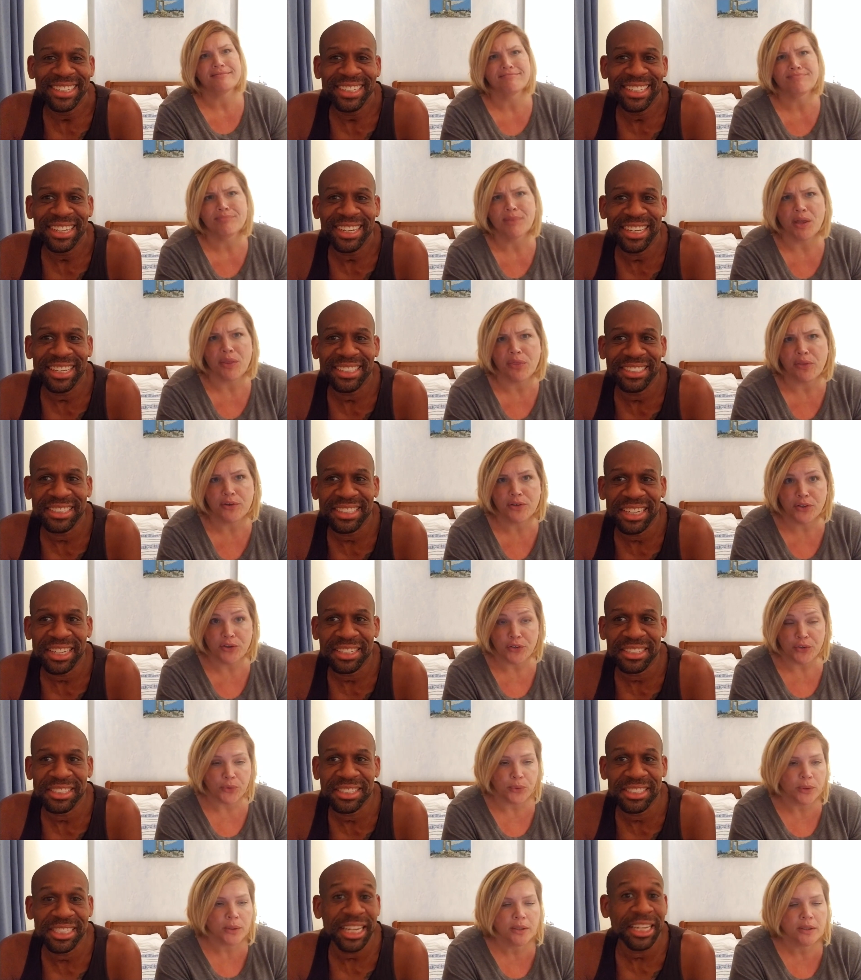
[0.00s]
Speaker 1: month two.
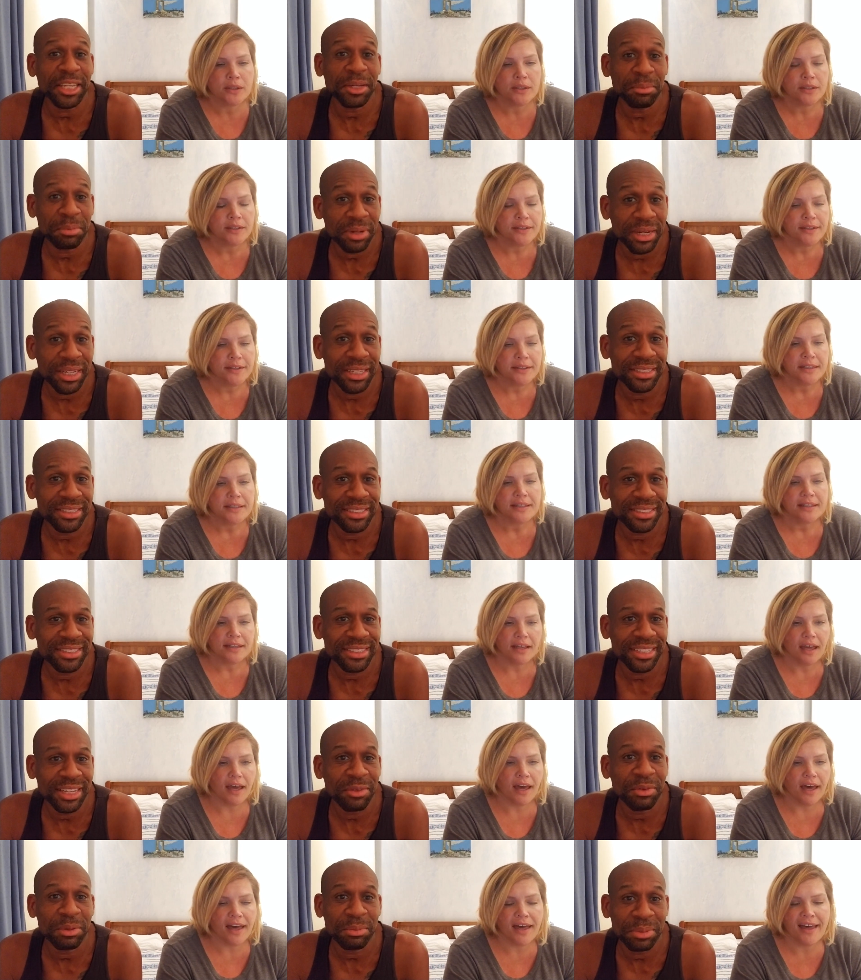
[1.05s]
Second place
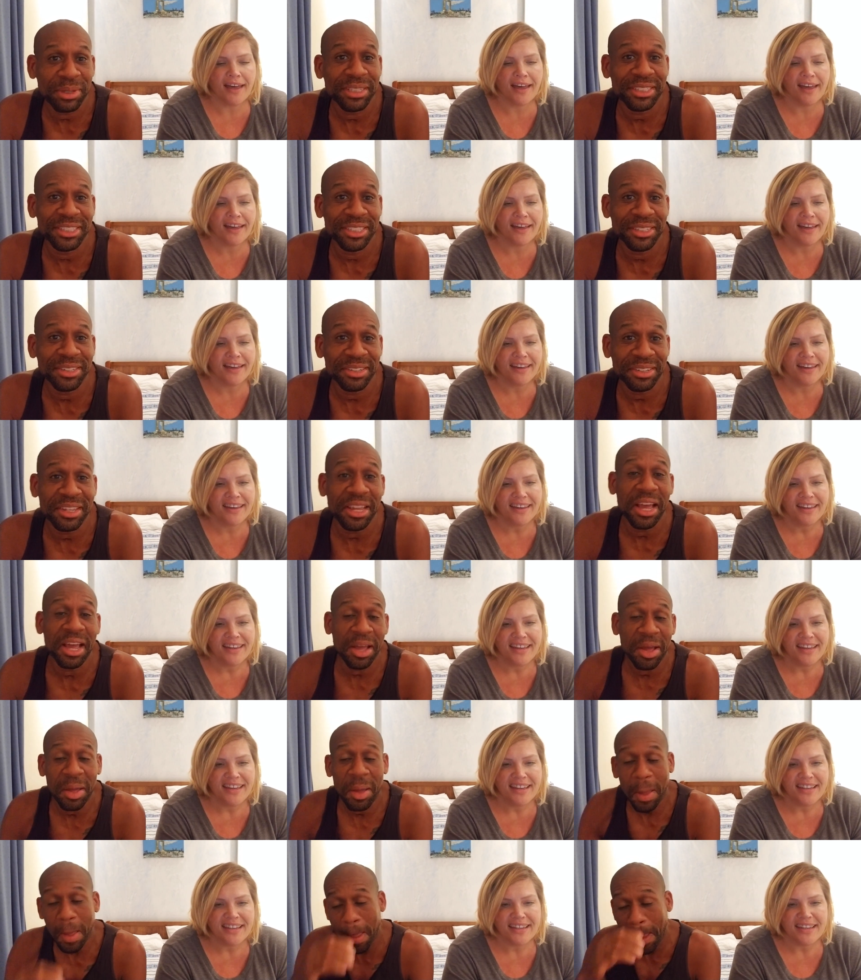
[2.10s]
yeah. that we've been to.
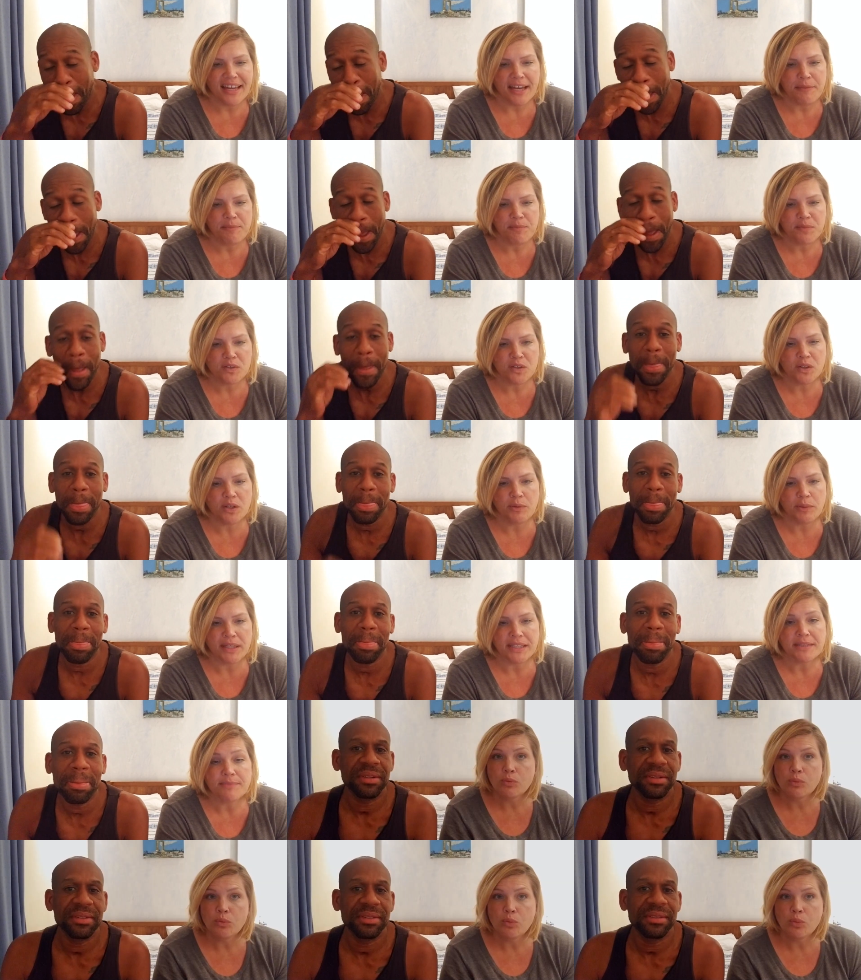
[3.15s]
Yeah. Yeah. So,
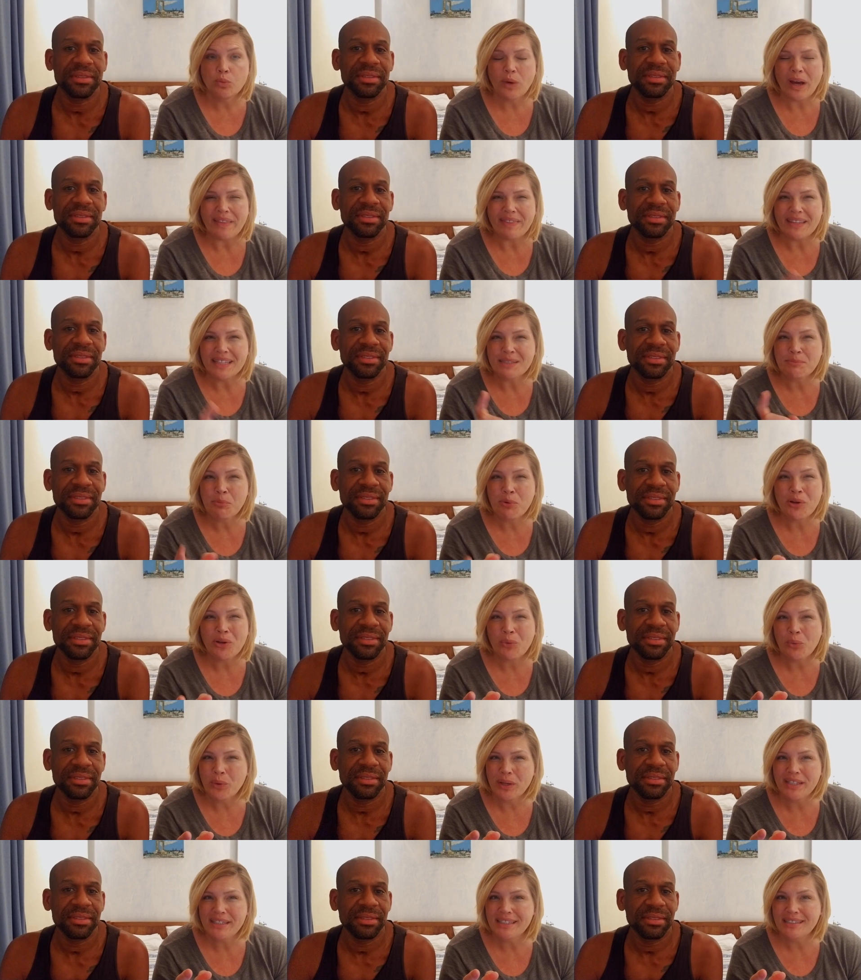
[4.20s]
anyways, at this
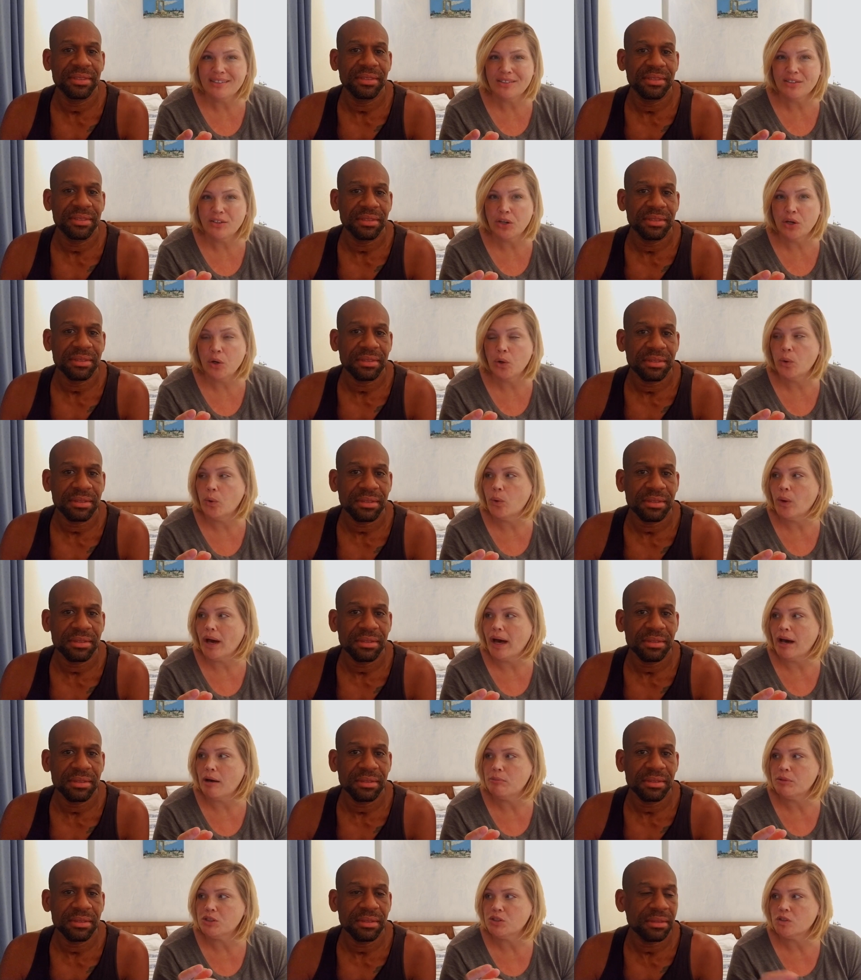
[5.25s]
point, we didn't know
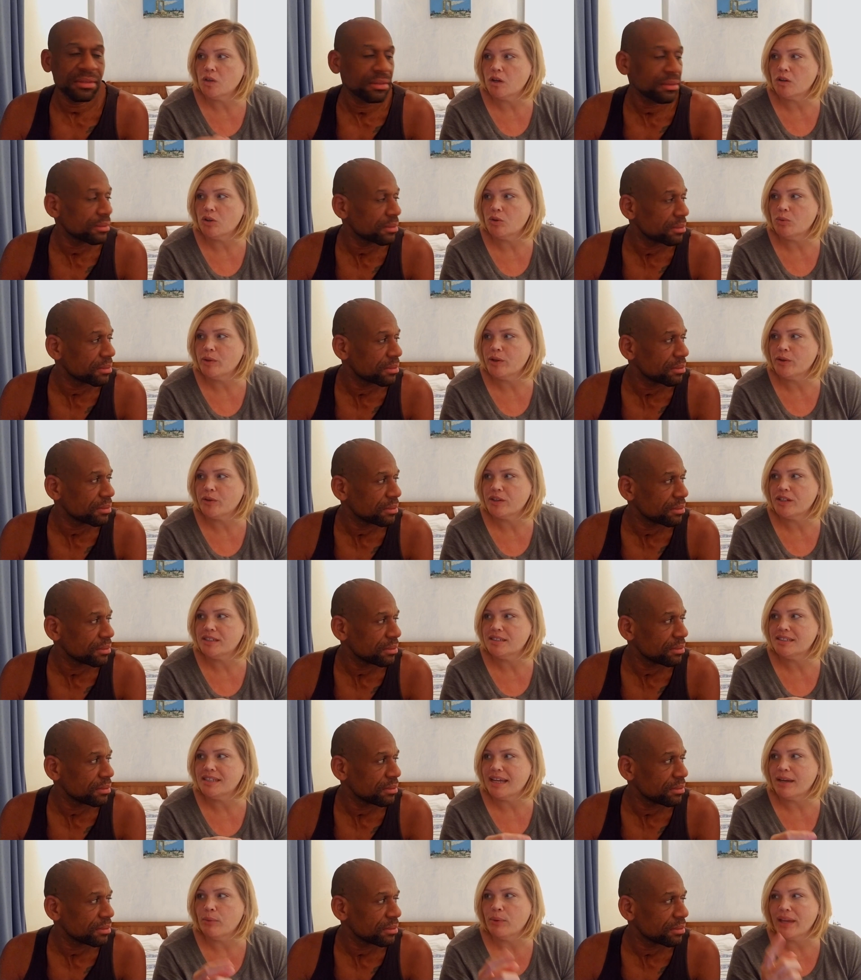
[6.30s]
how much longer we were going to
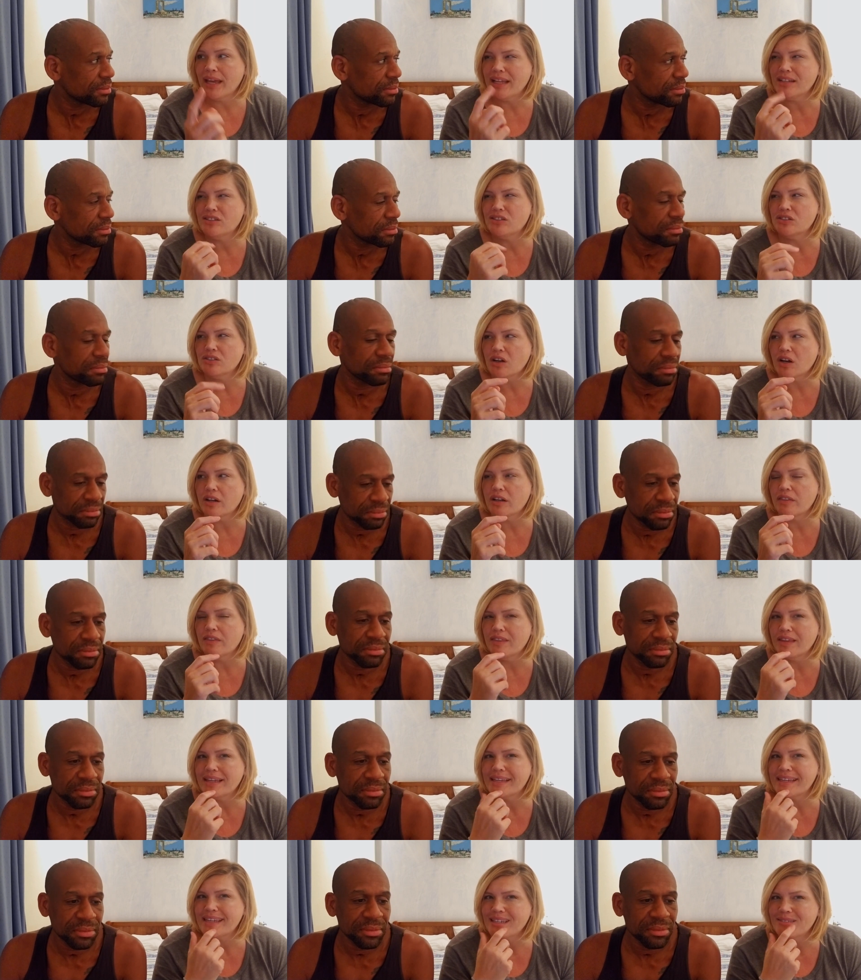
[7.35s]
stay. We had started
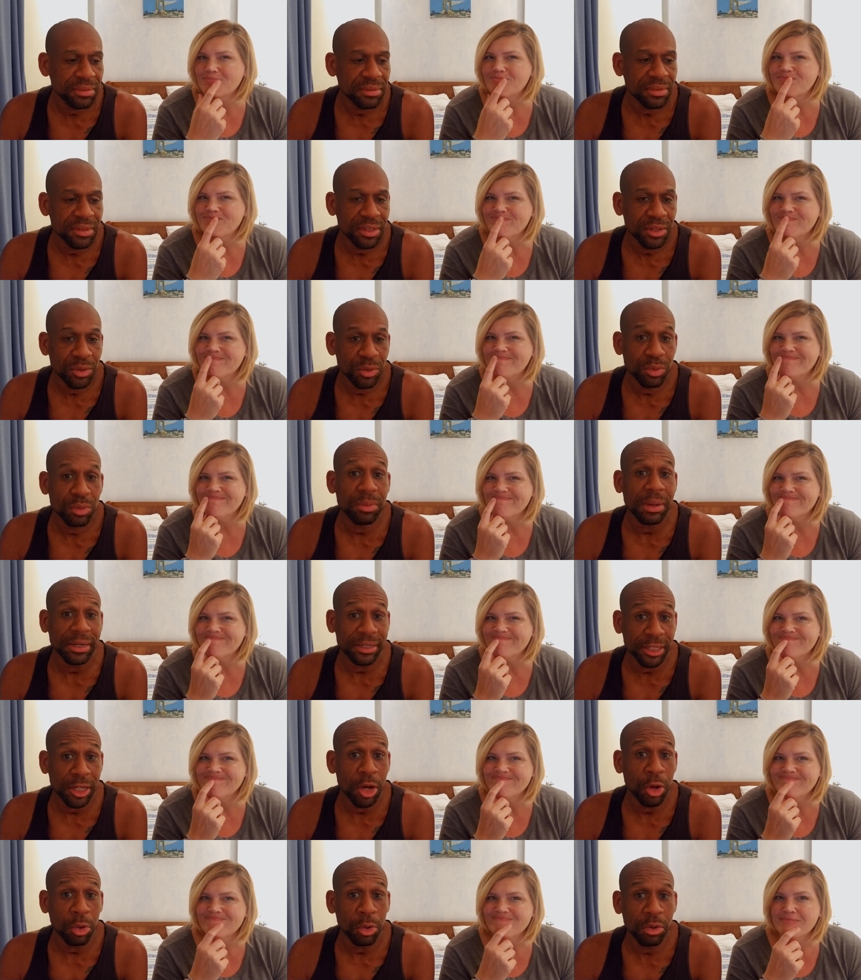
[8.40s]
thinking mm, about
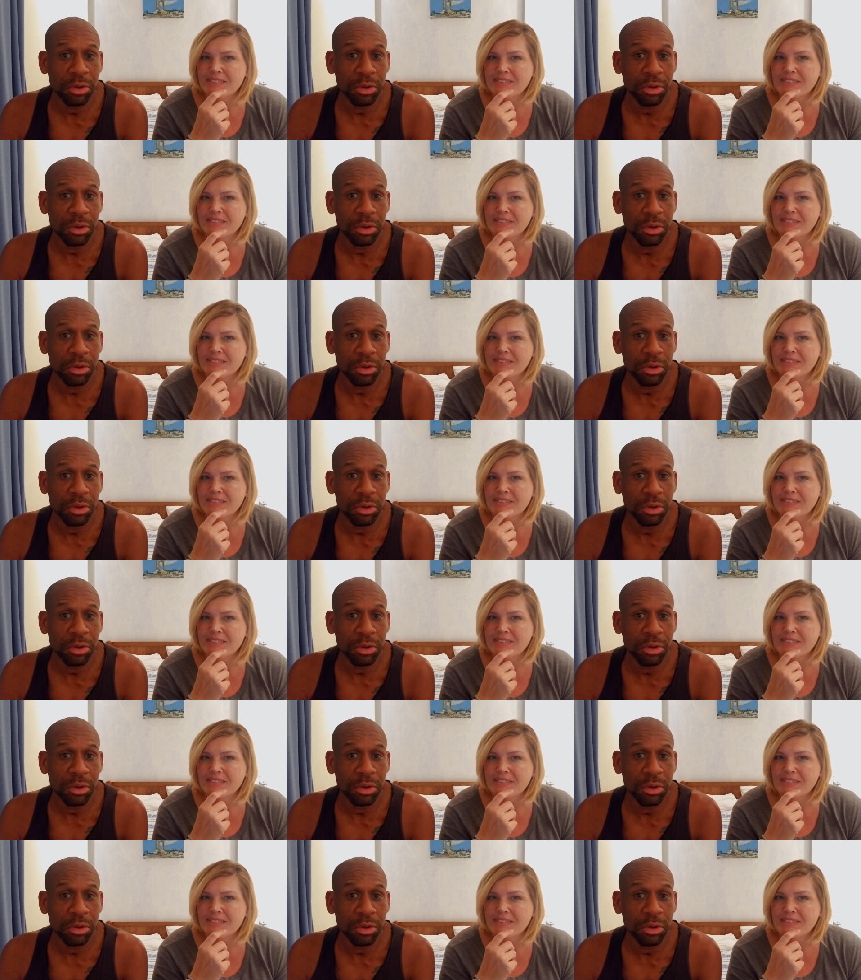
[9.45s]
to go.